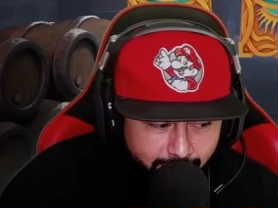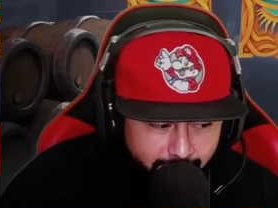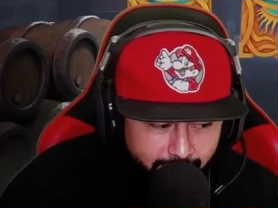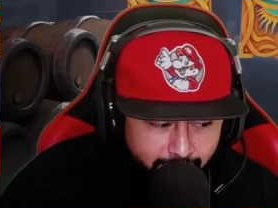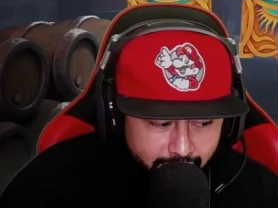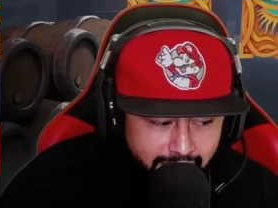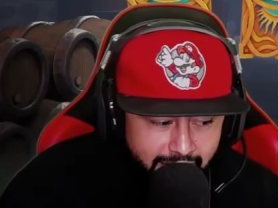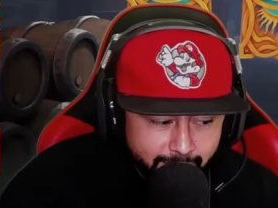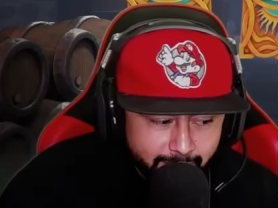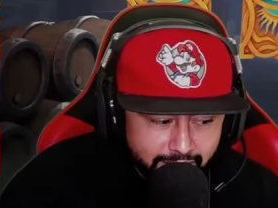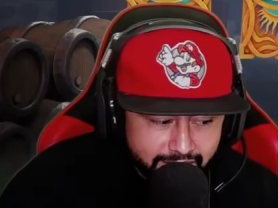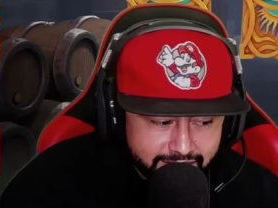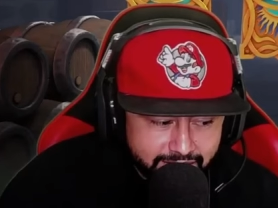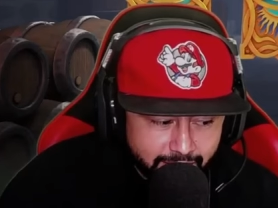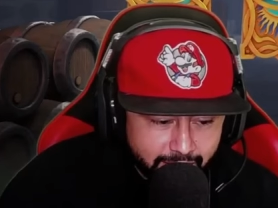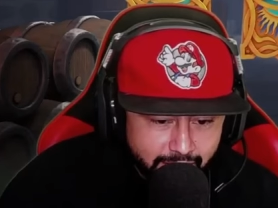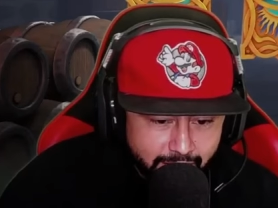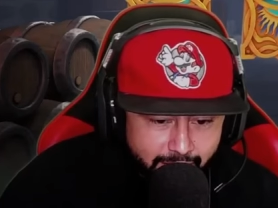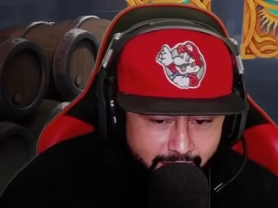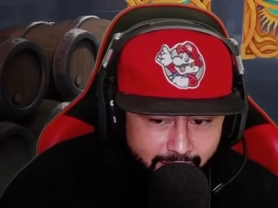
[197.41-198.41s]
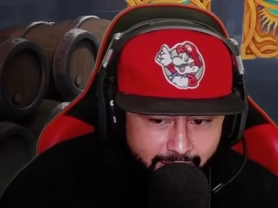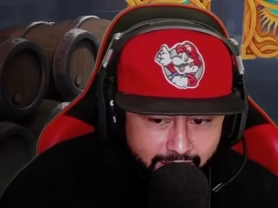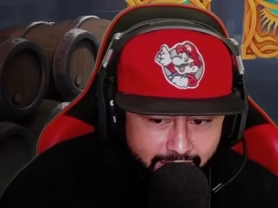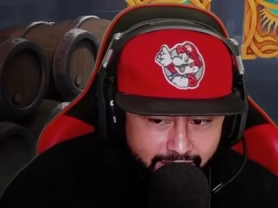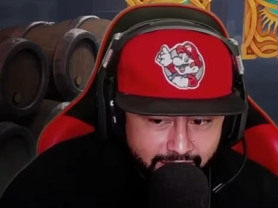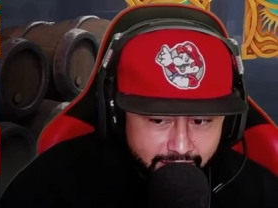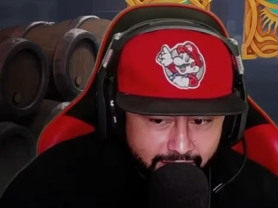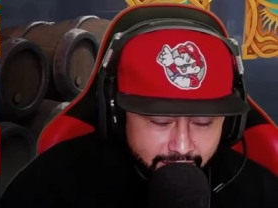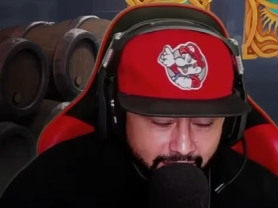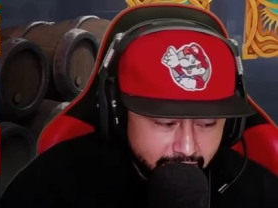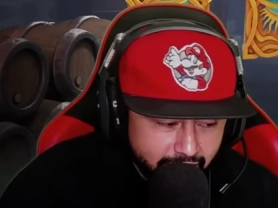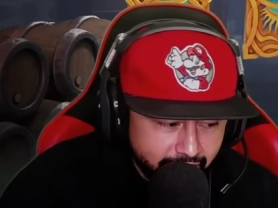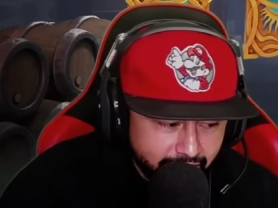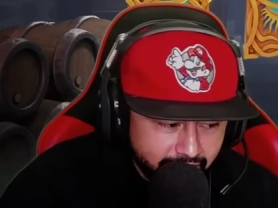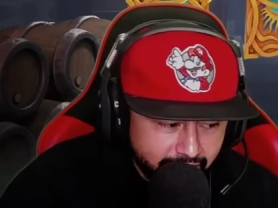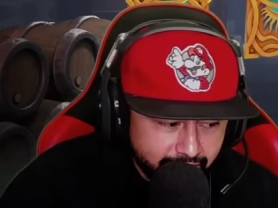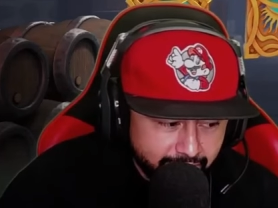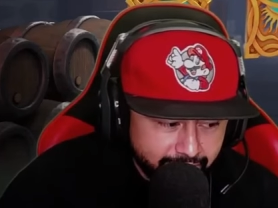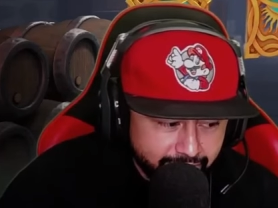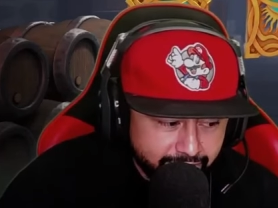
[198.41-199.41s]
We got bass level. We
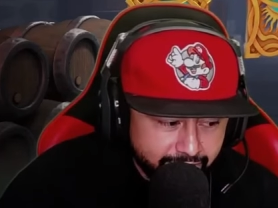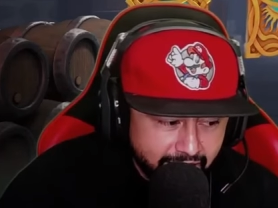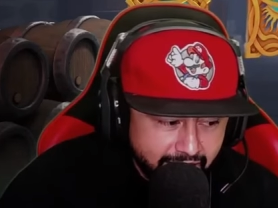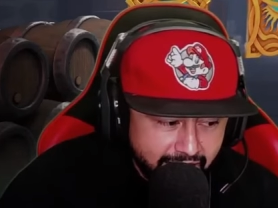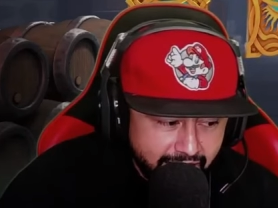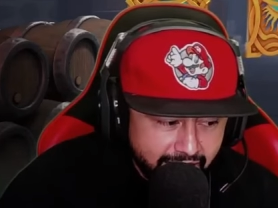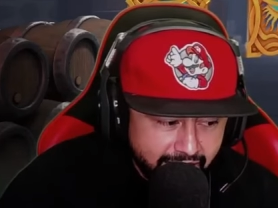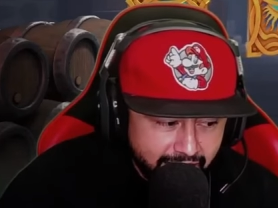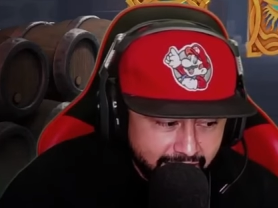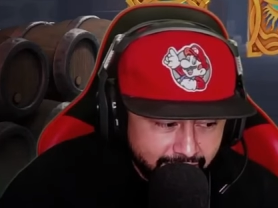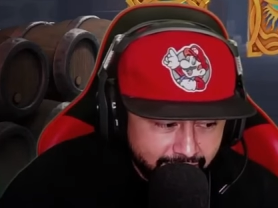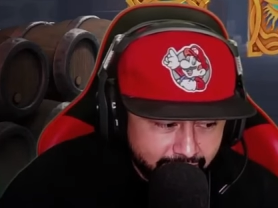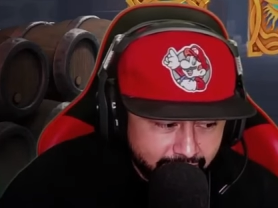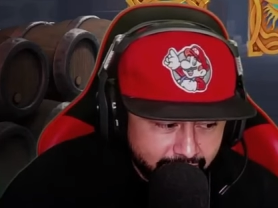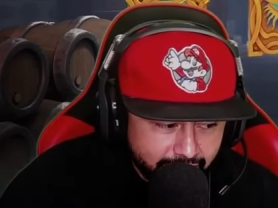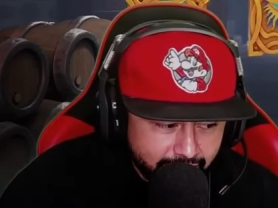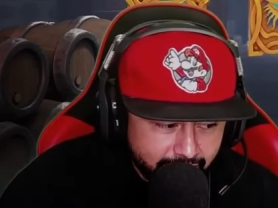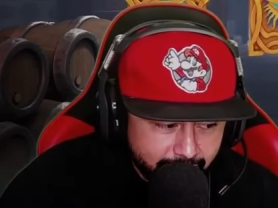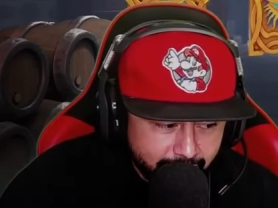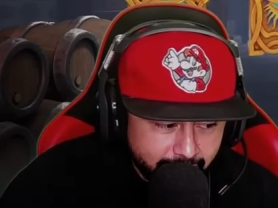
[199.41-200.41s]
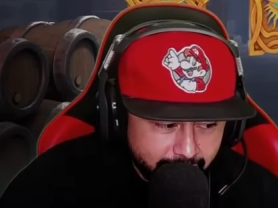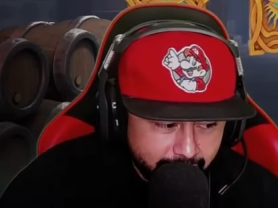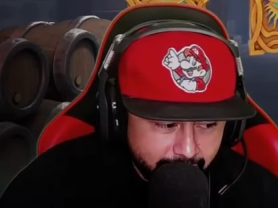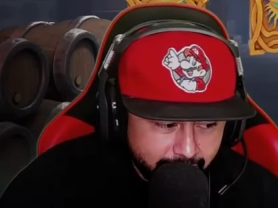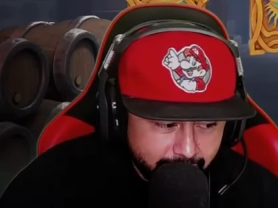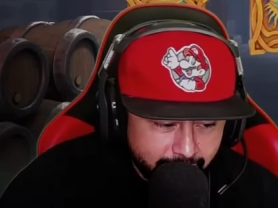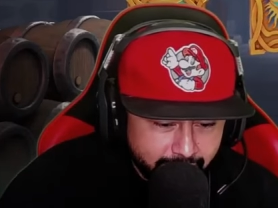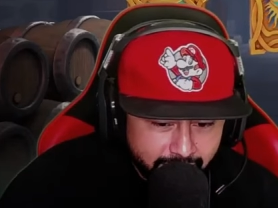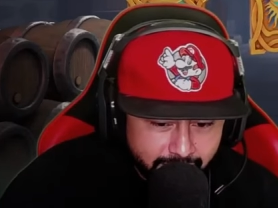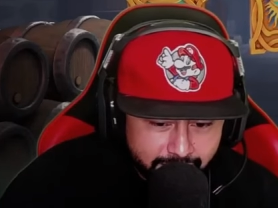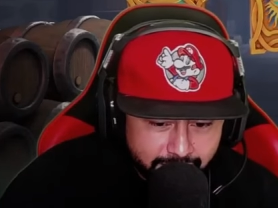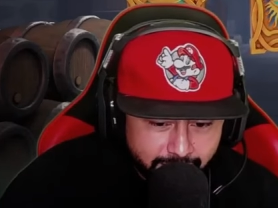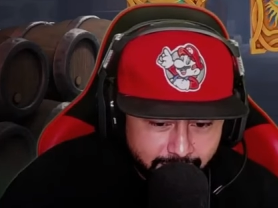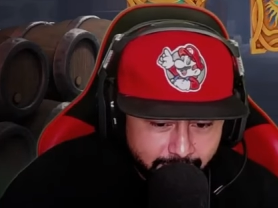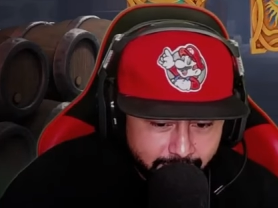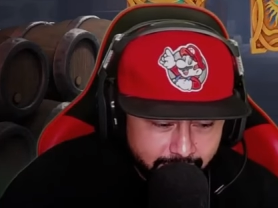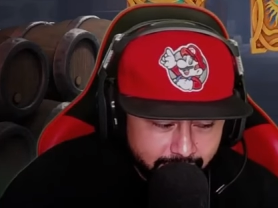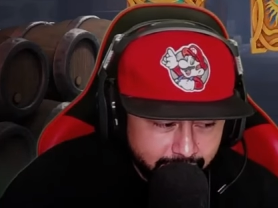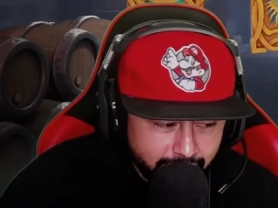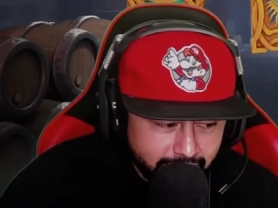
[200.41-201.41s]
got five.
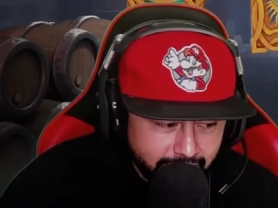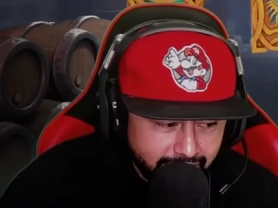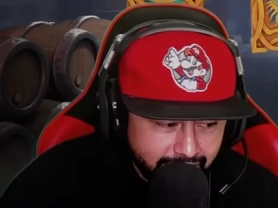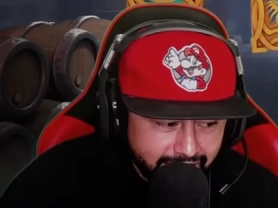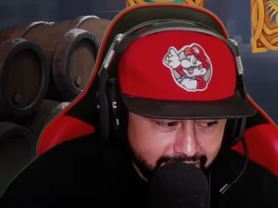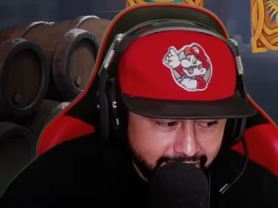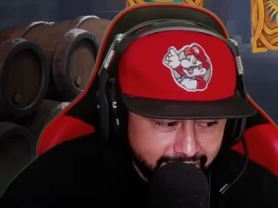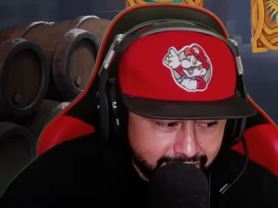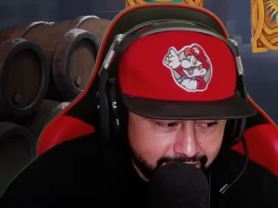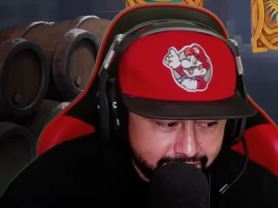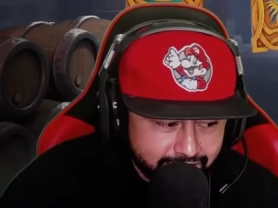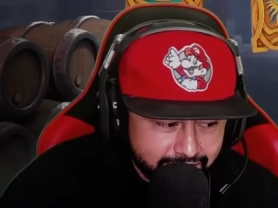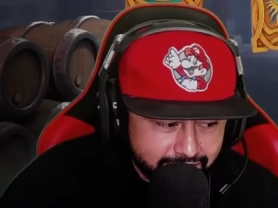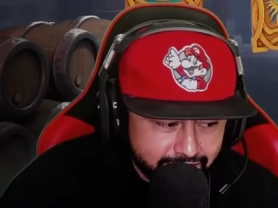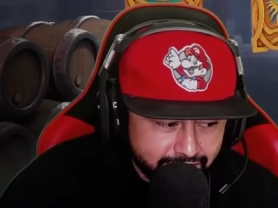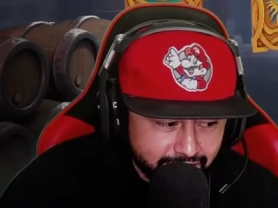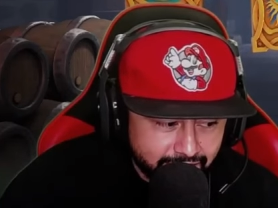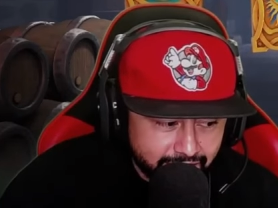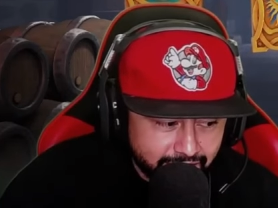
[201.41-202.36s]
Eight.